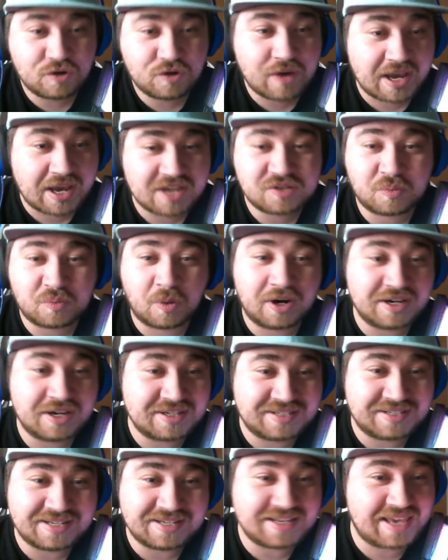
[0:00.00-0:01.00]
guys want to
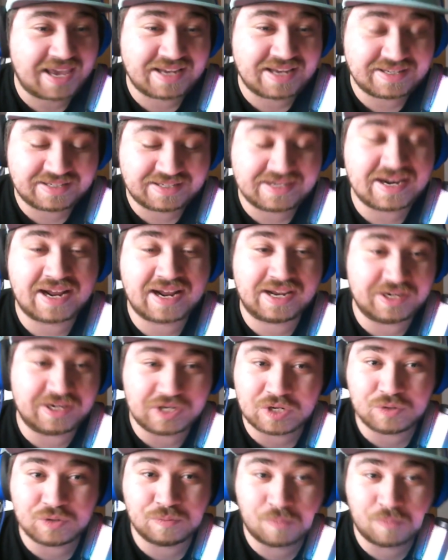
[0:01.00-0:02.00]
see Casey and I
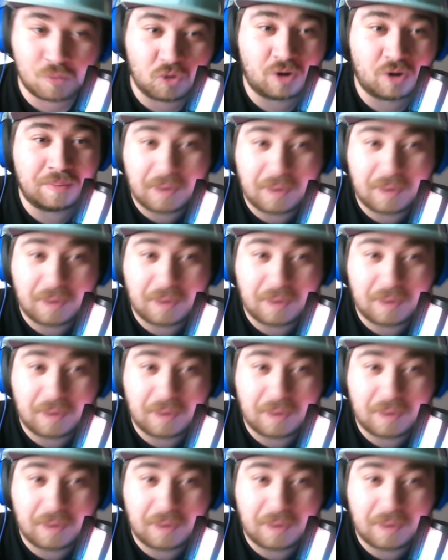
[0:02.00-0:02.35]
do more